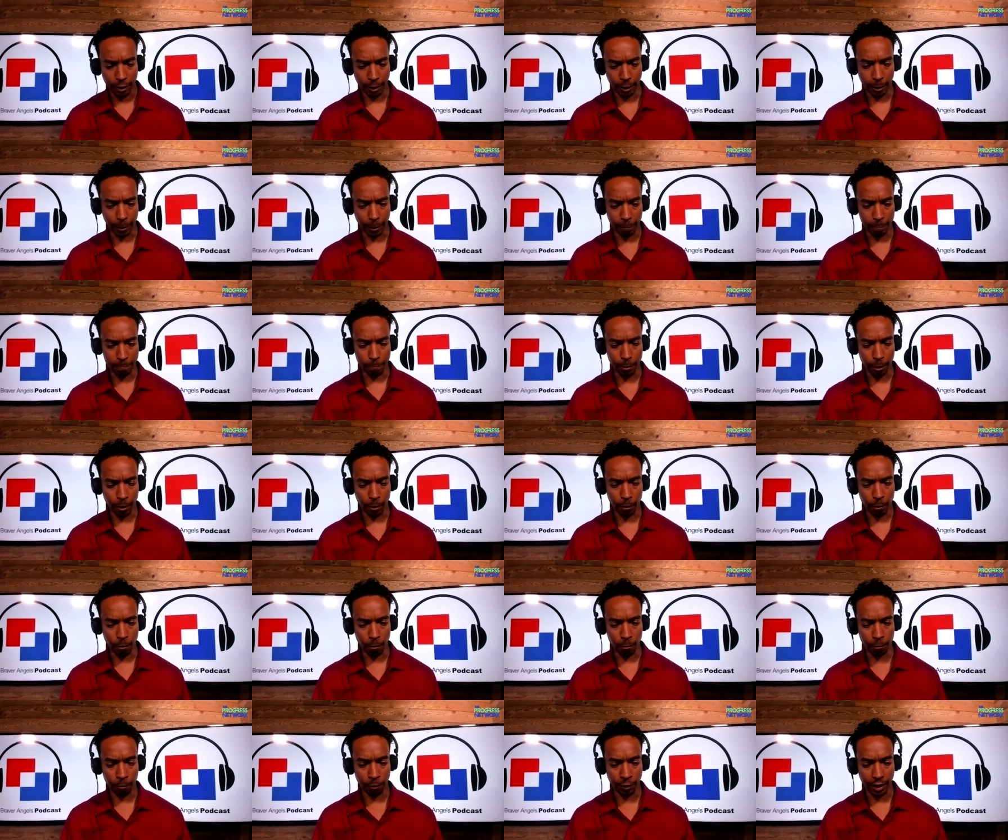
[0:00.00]
um,
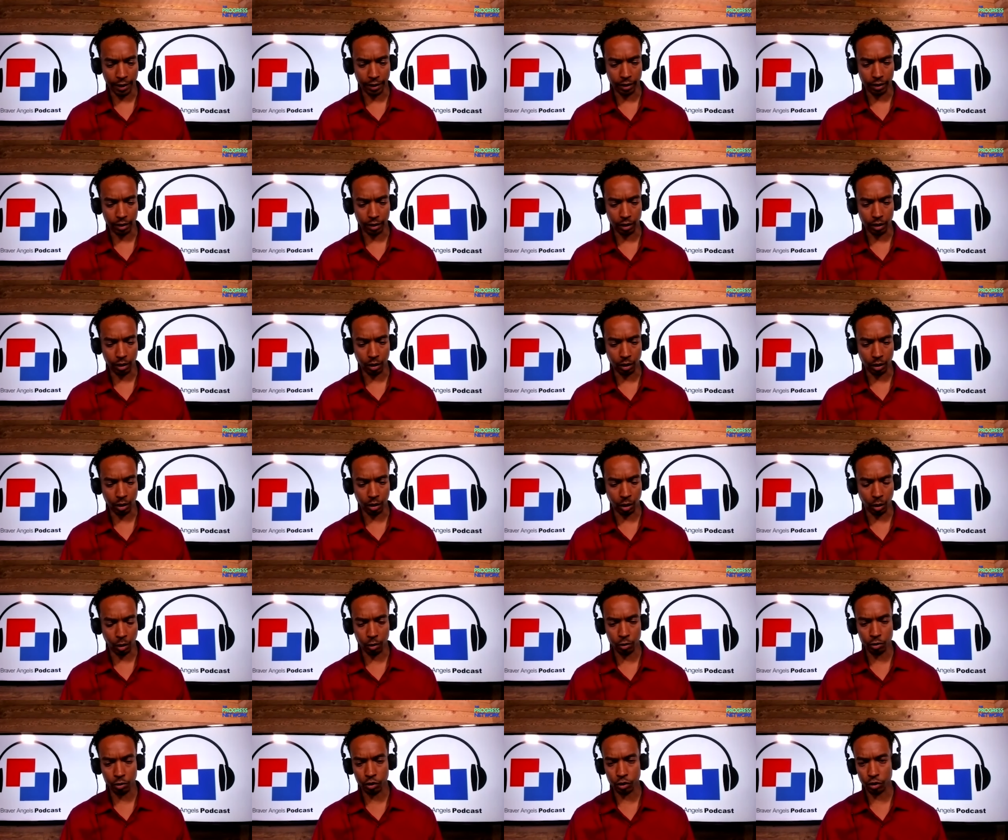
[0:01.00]
that
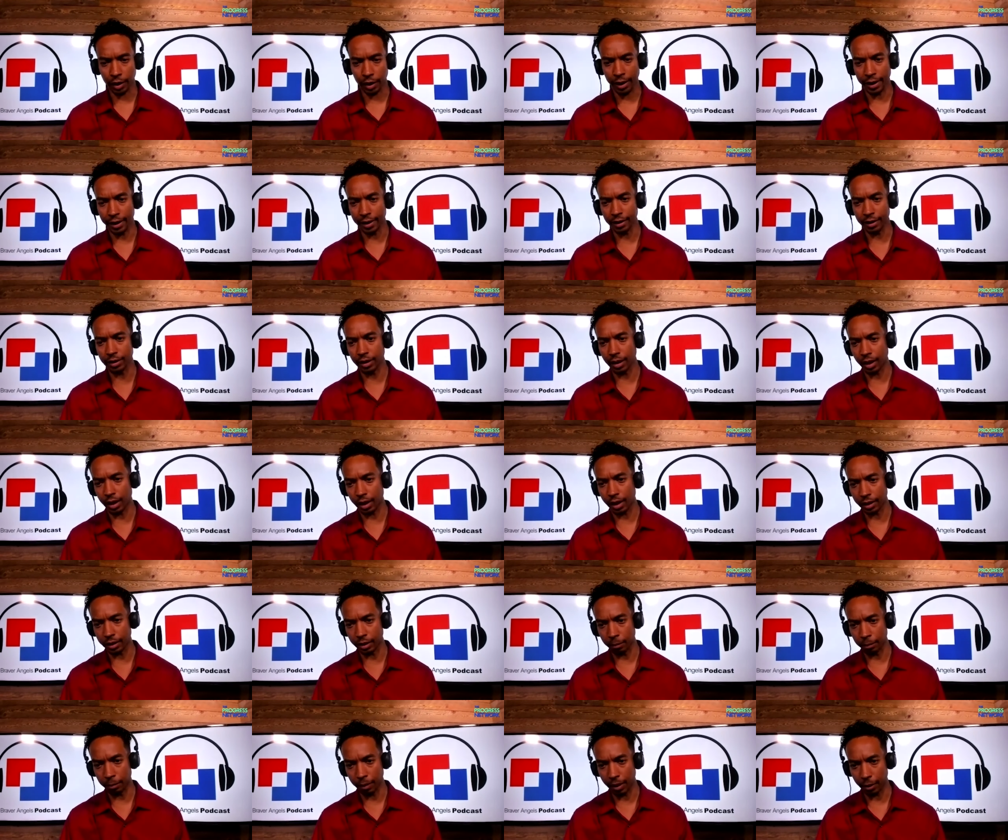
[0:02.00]
larger
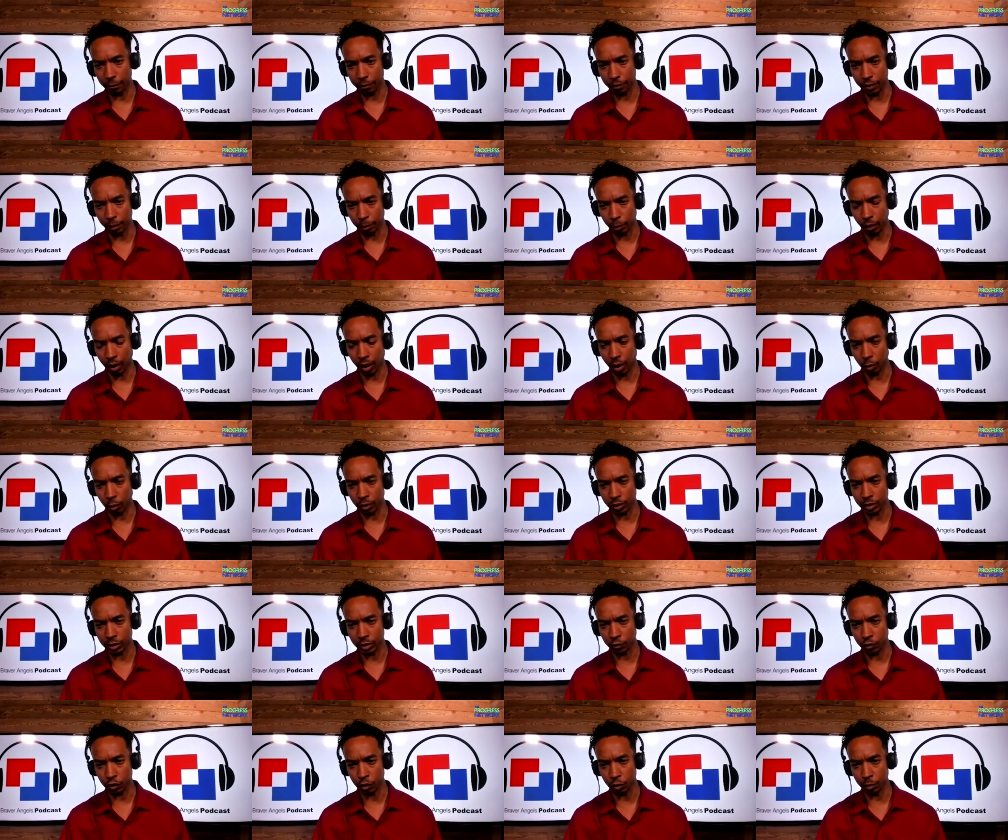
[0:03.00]
headline about the
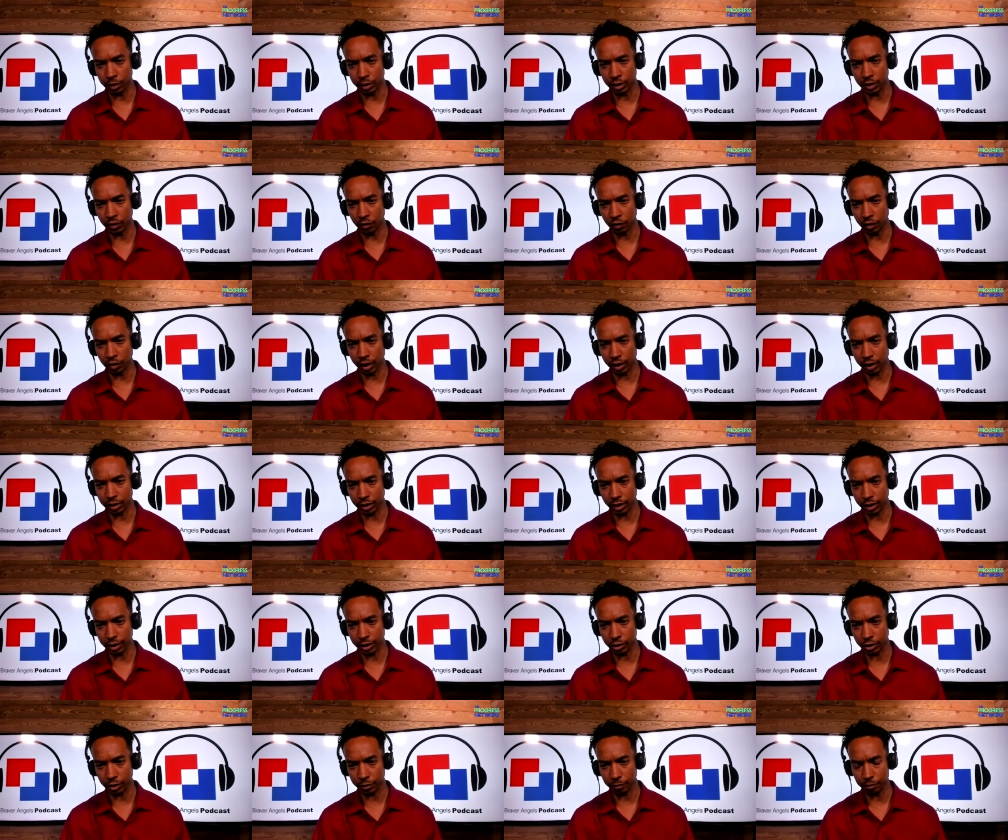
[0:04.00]
progress of human
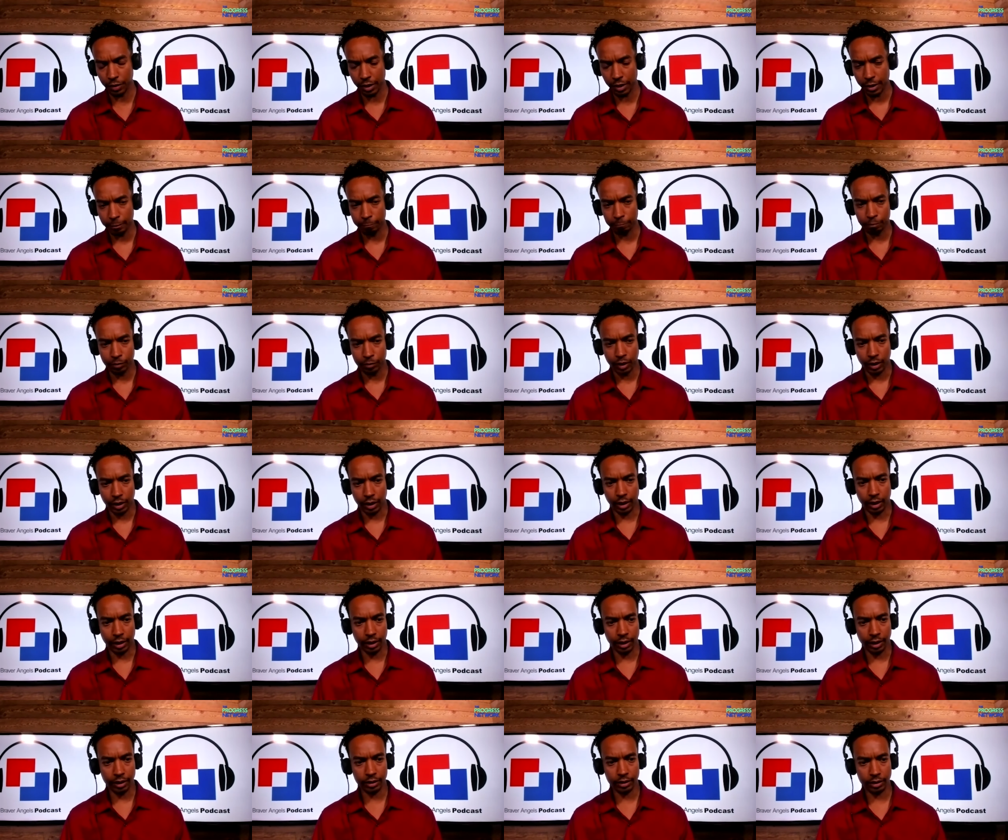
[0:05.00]
civilization
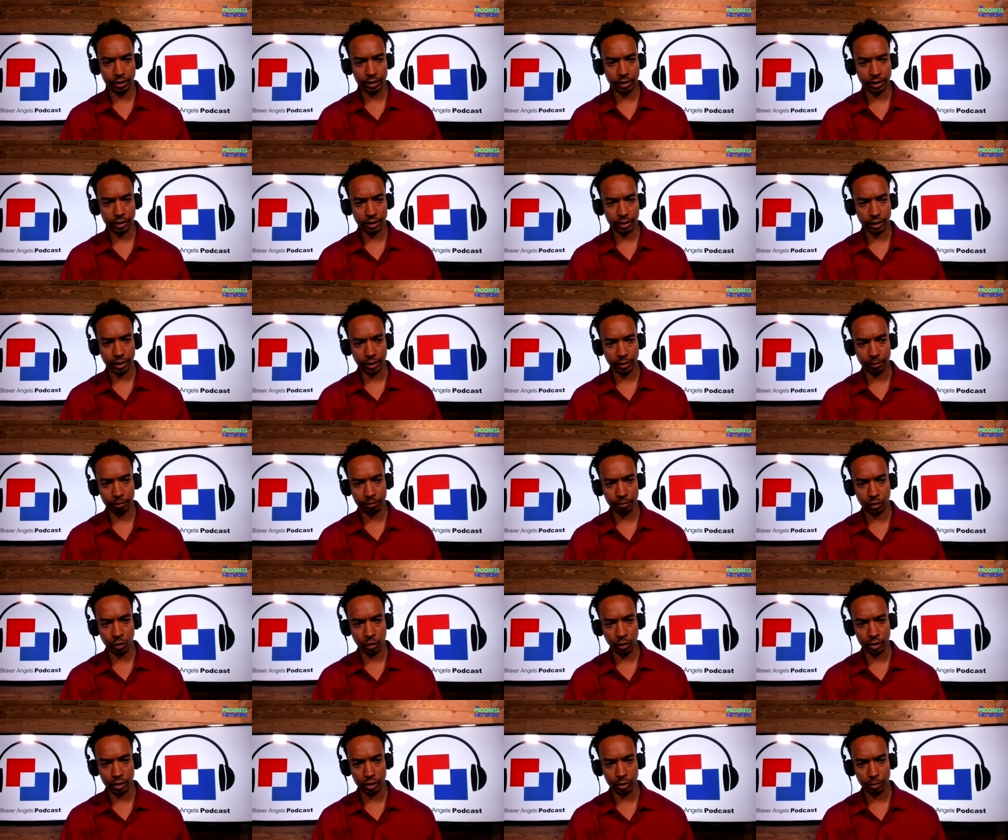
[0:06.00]
uh, isn't uh,
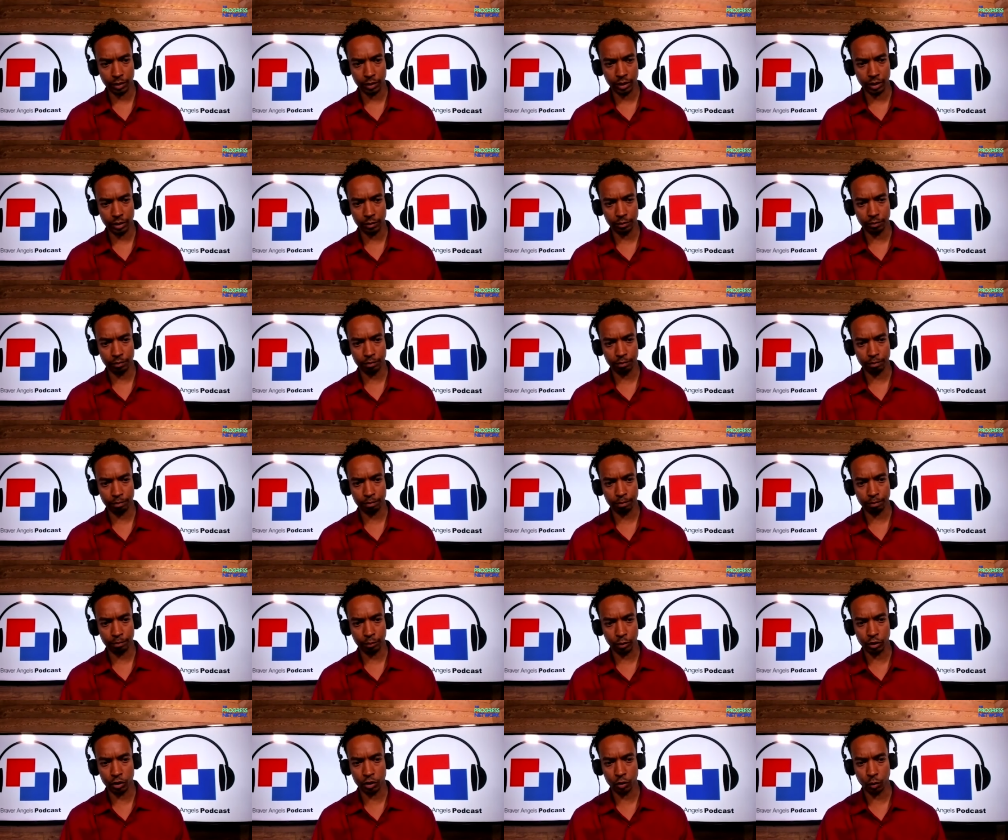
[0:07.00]
going to be
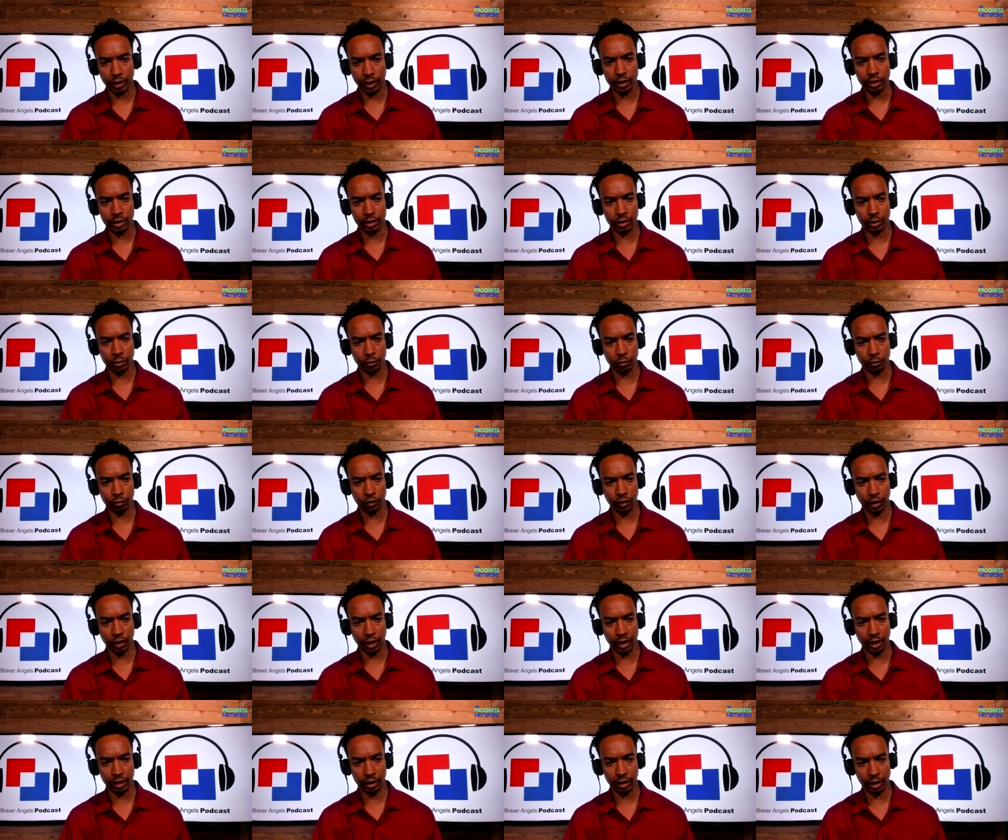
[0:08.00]
persuasive
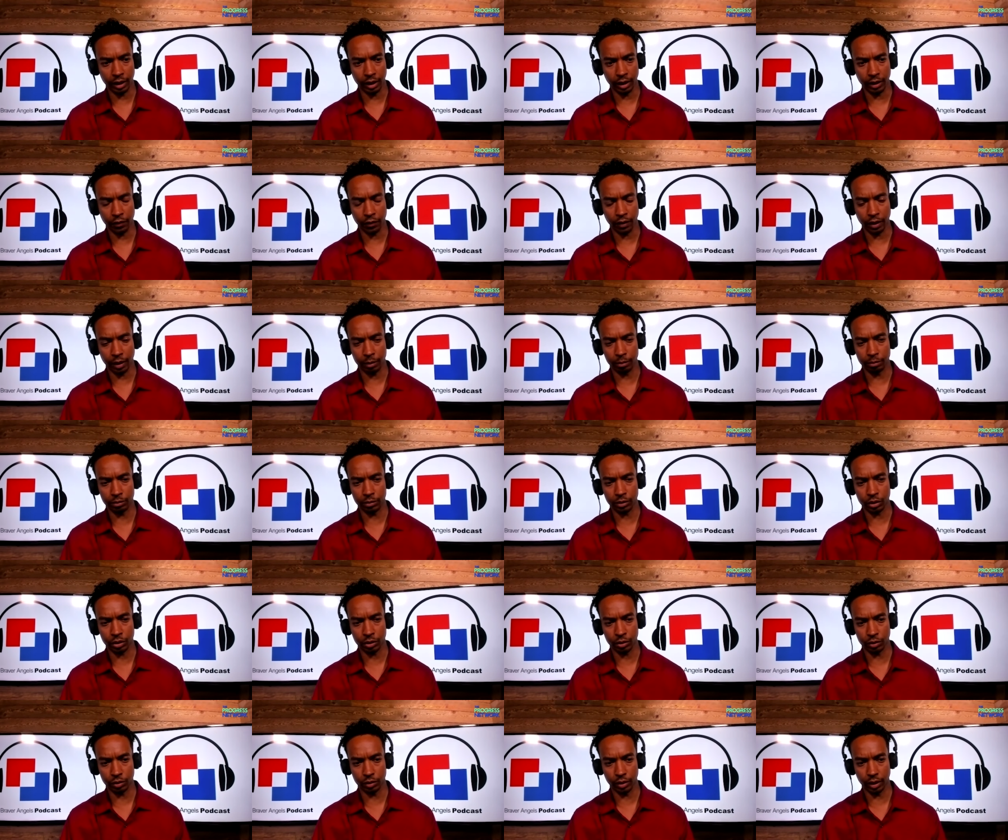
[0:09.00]
in getting them
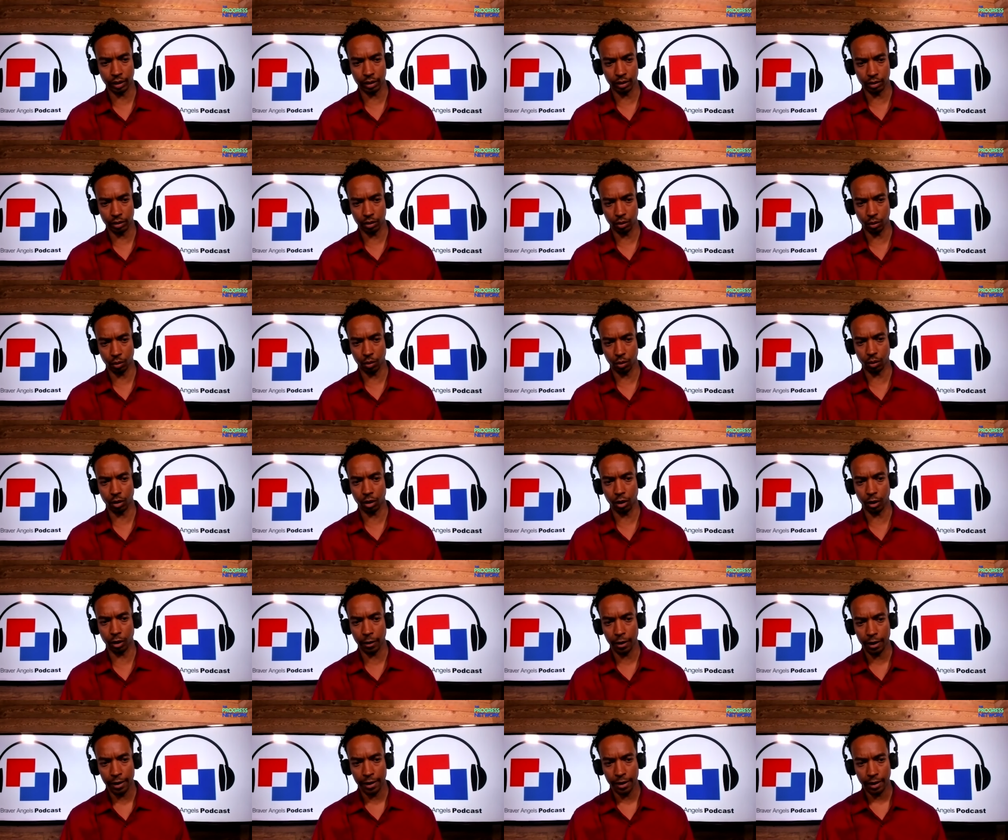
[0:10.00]
to
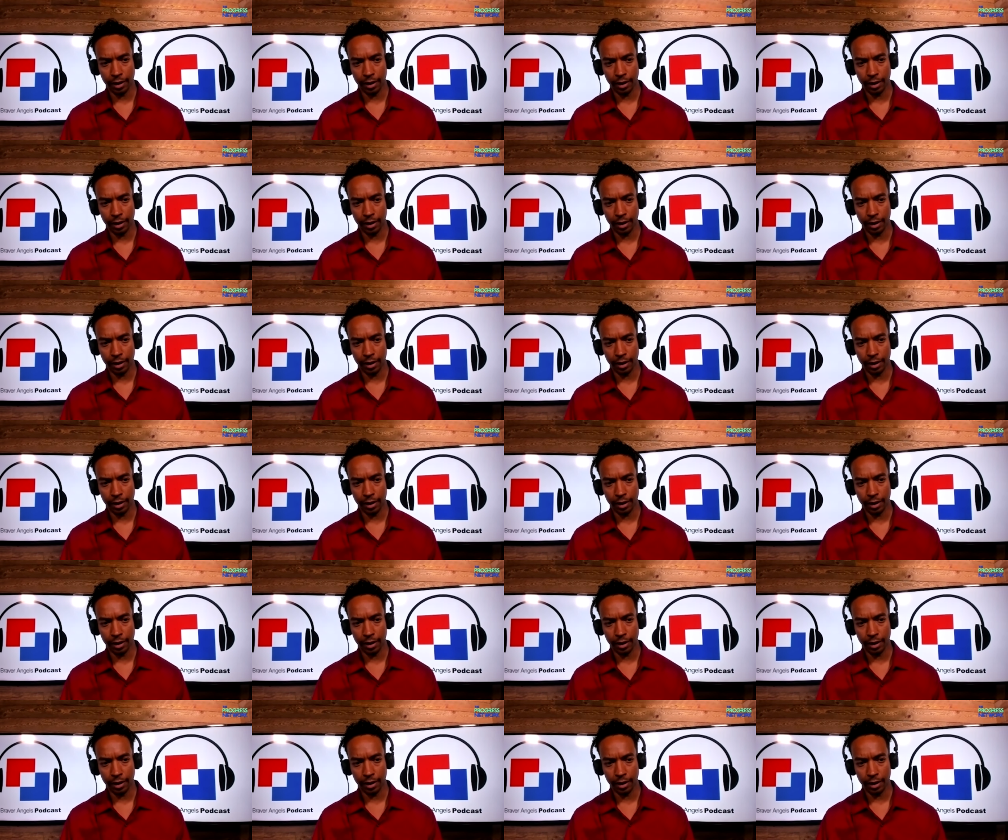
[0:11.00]
ignore